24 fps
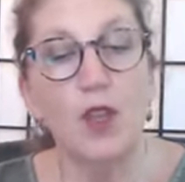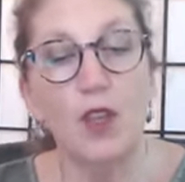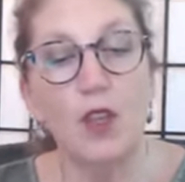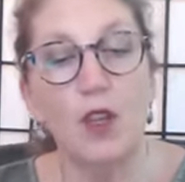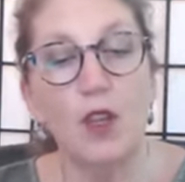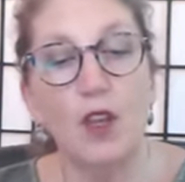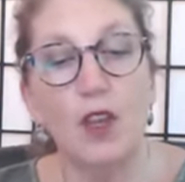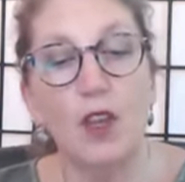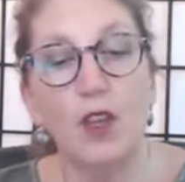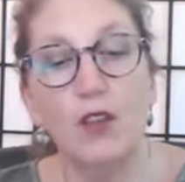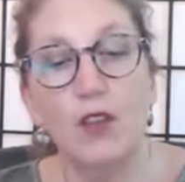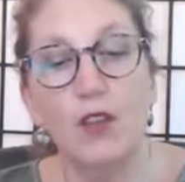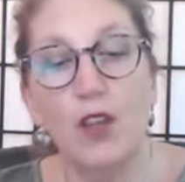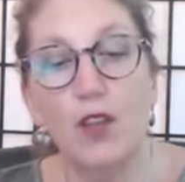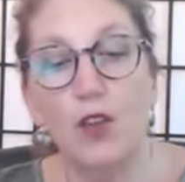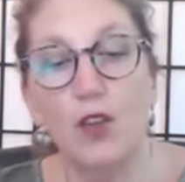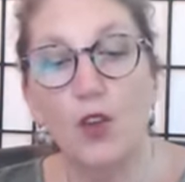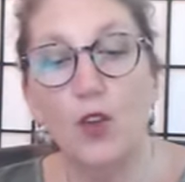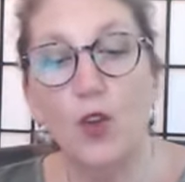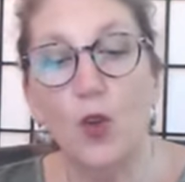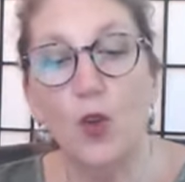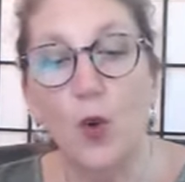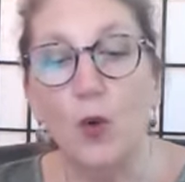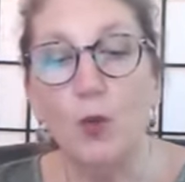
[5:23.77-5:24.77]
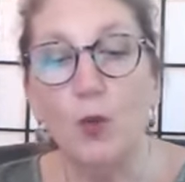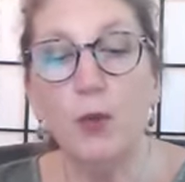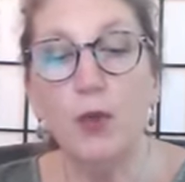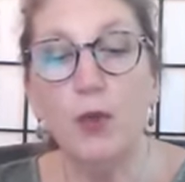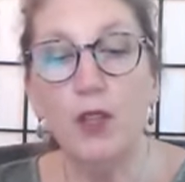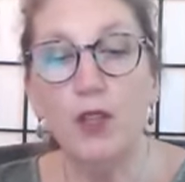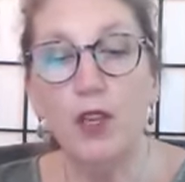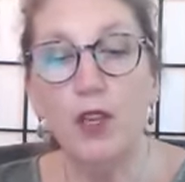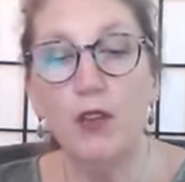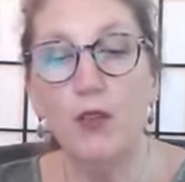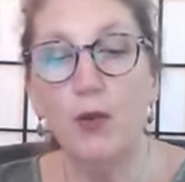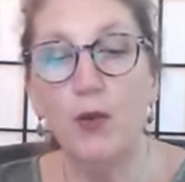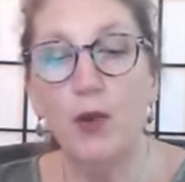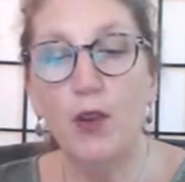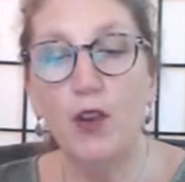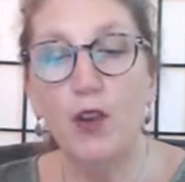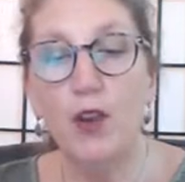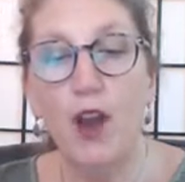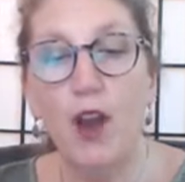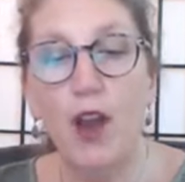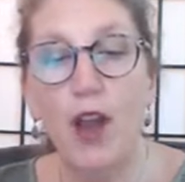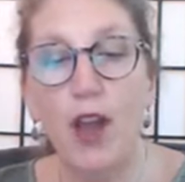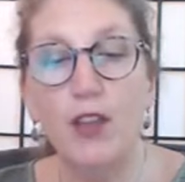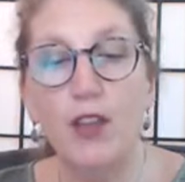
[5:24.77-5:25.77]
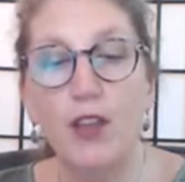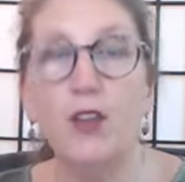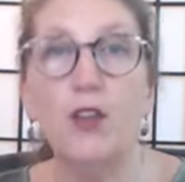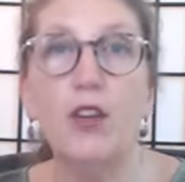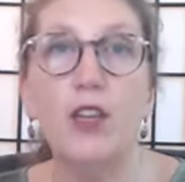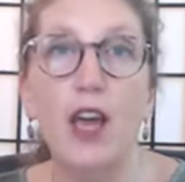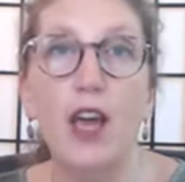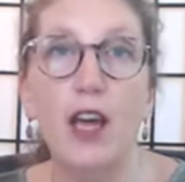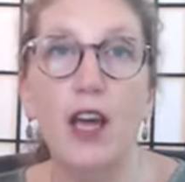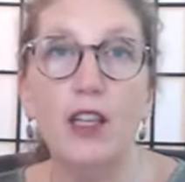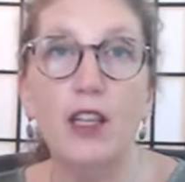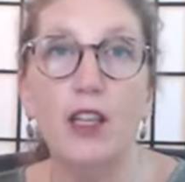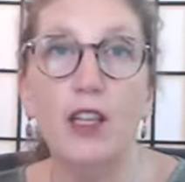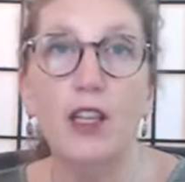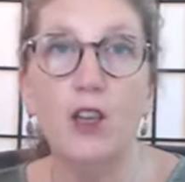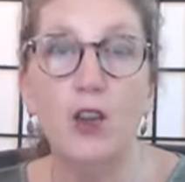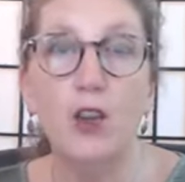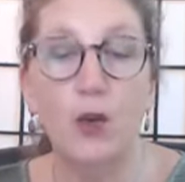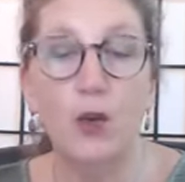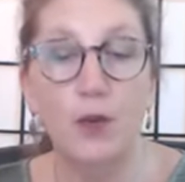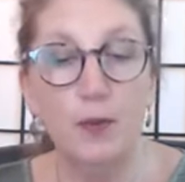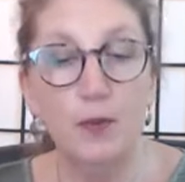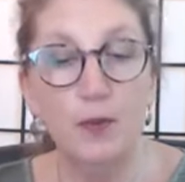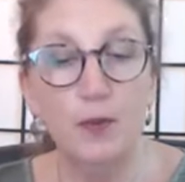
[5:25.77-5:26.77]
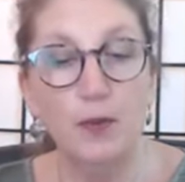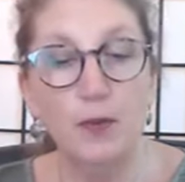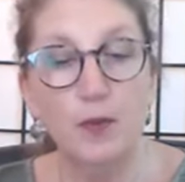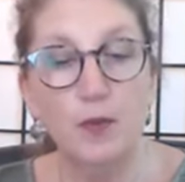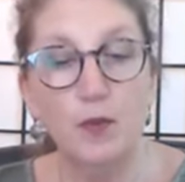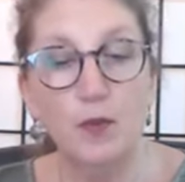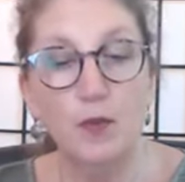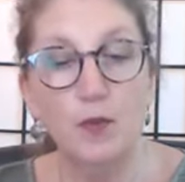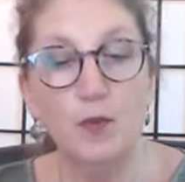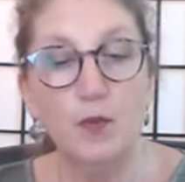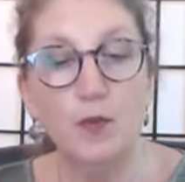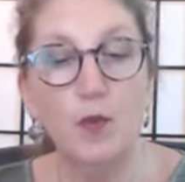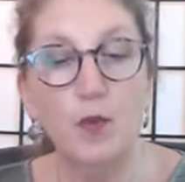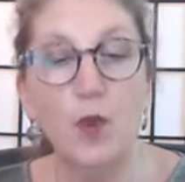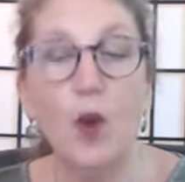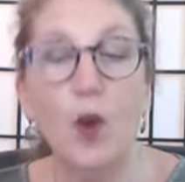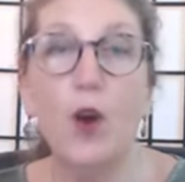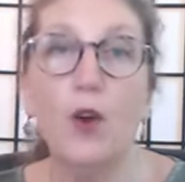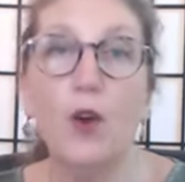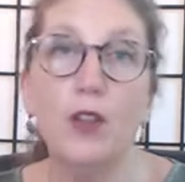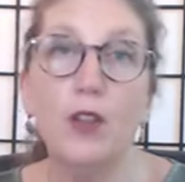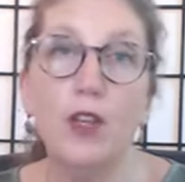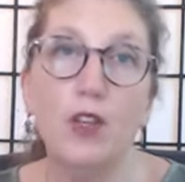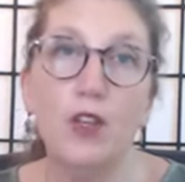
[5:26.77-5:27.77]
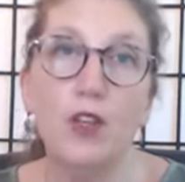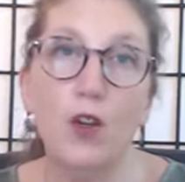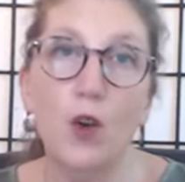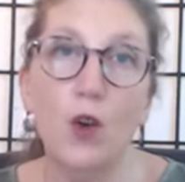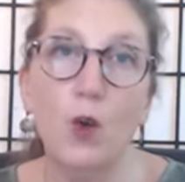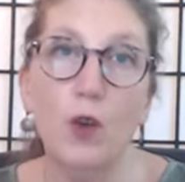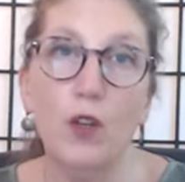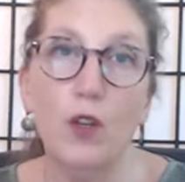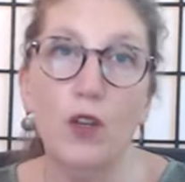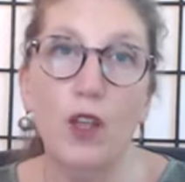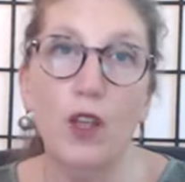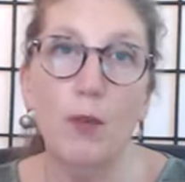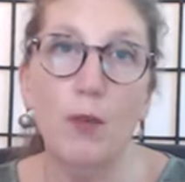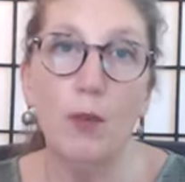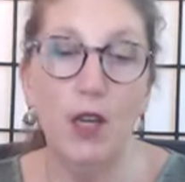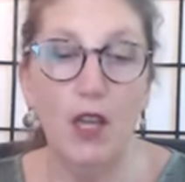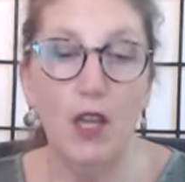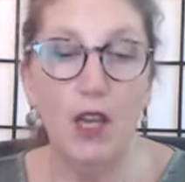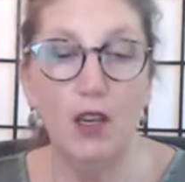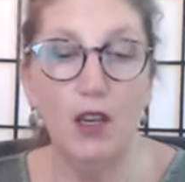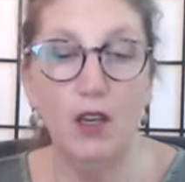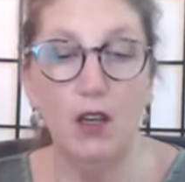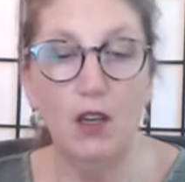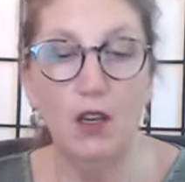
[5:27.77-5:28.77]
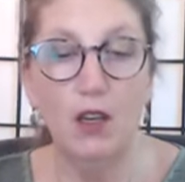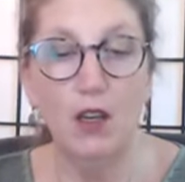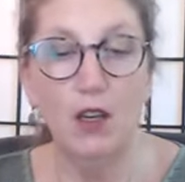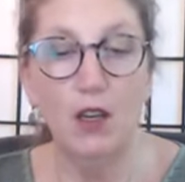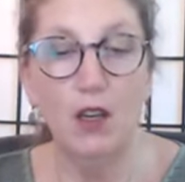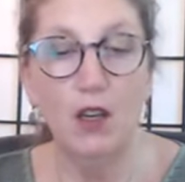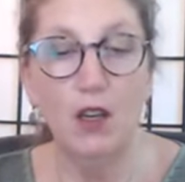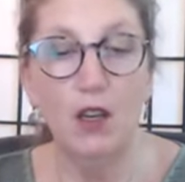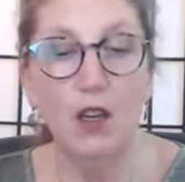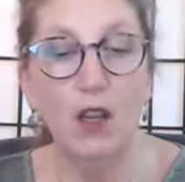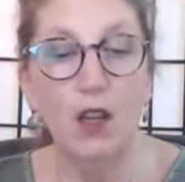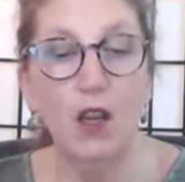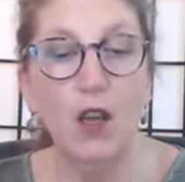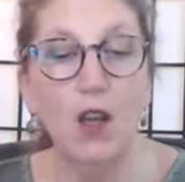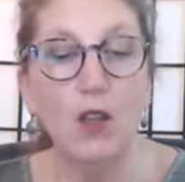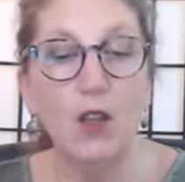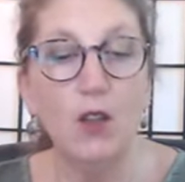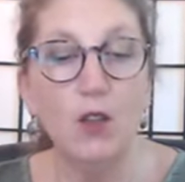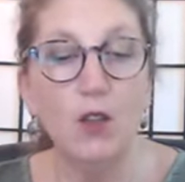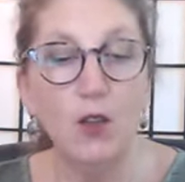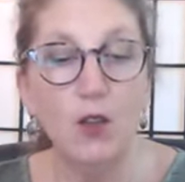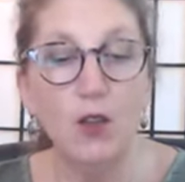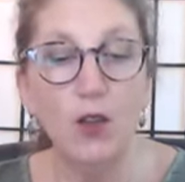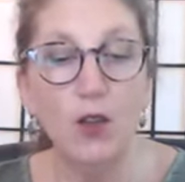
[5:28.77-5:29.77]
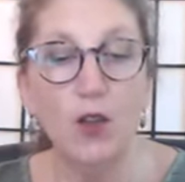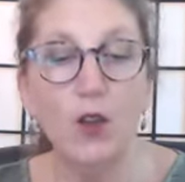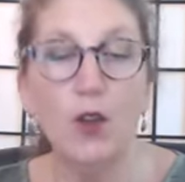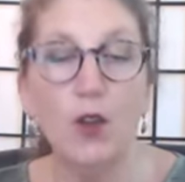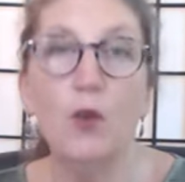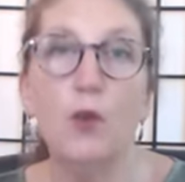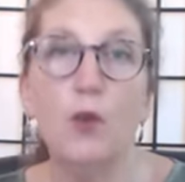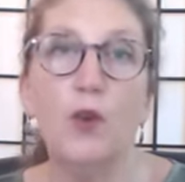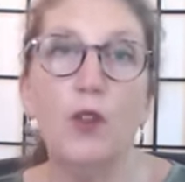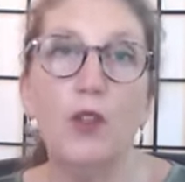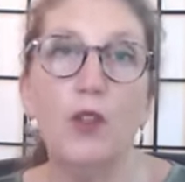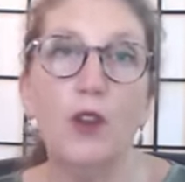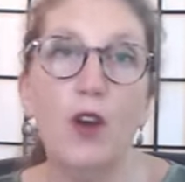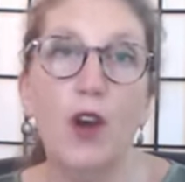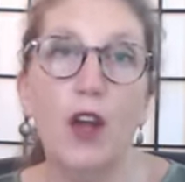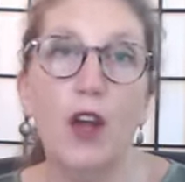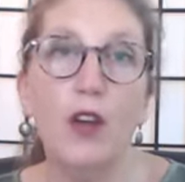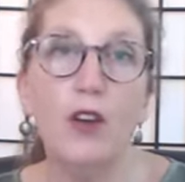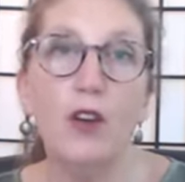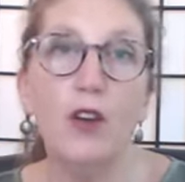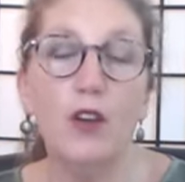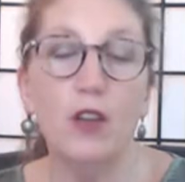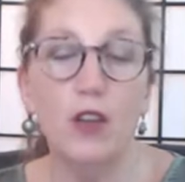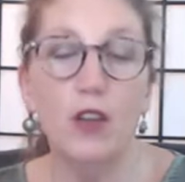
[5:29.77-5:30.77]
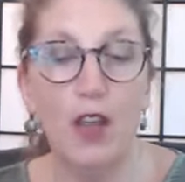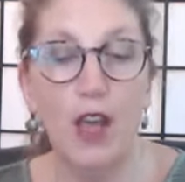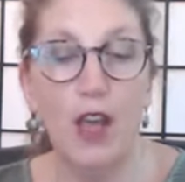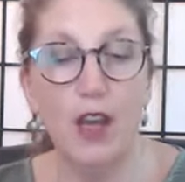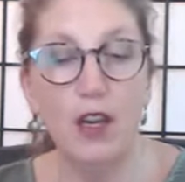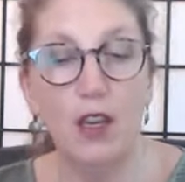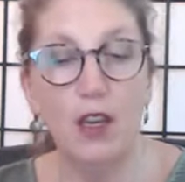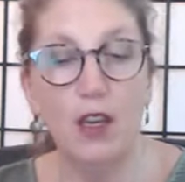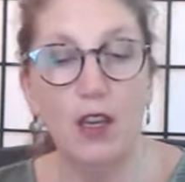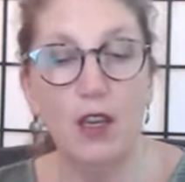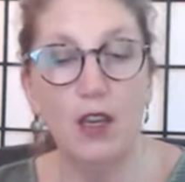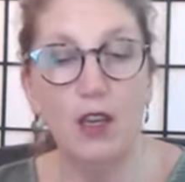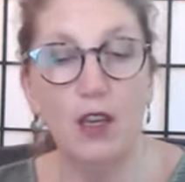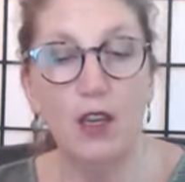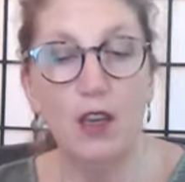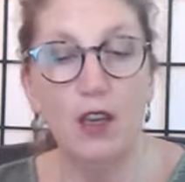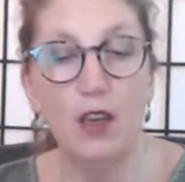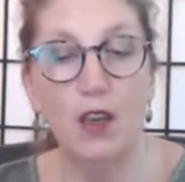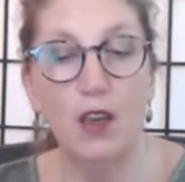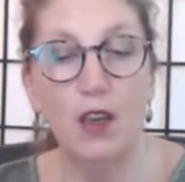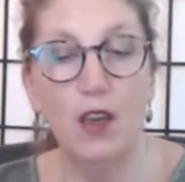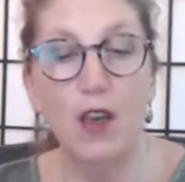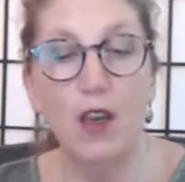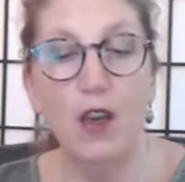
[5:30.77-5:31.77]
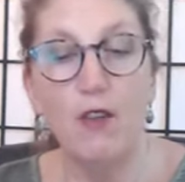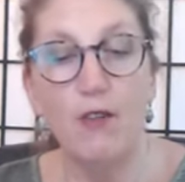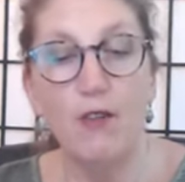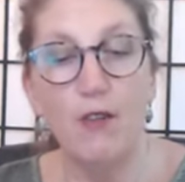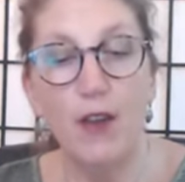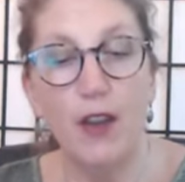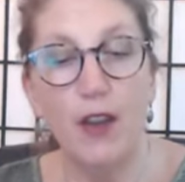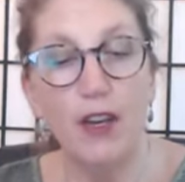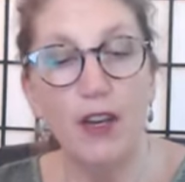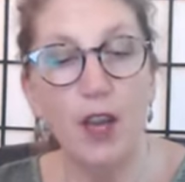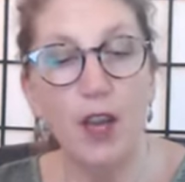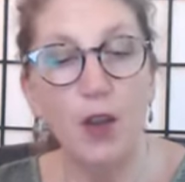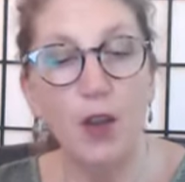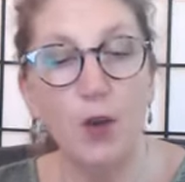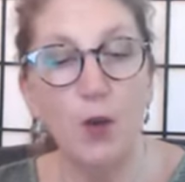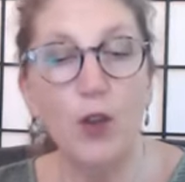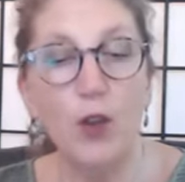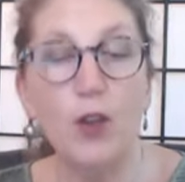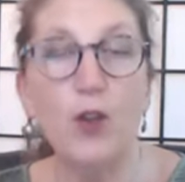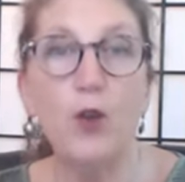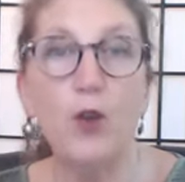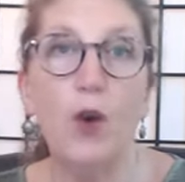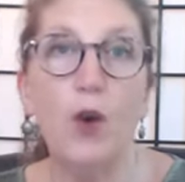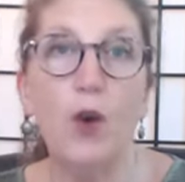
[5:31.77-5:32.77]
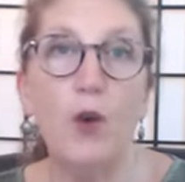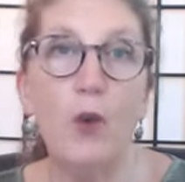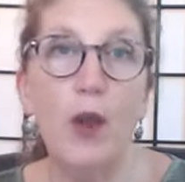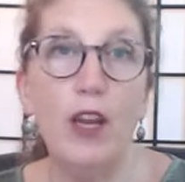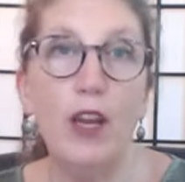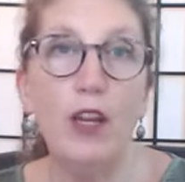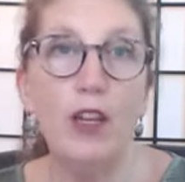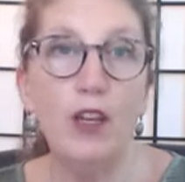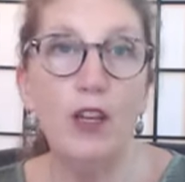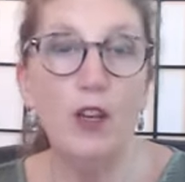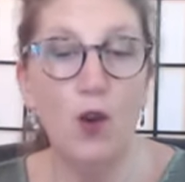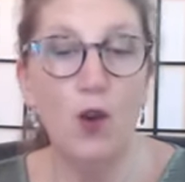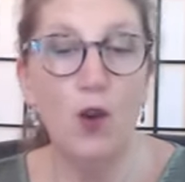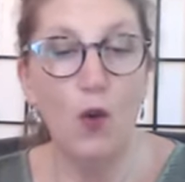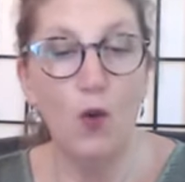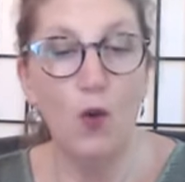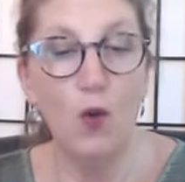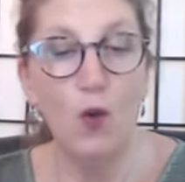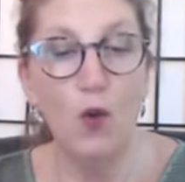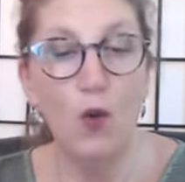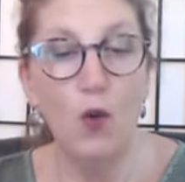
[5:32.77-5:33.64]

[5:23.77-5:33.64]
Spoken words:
It says, "Don't believe what your eyes are telling you. All they show is limitation. Look with your understanding. Find out what you already know,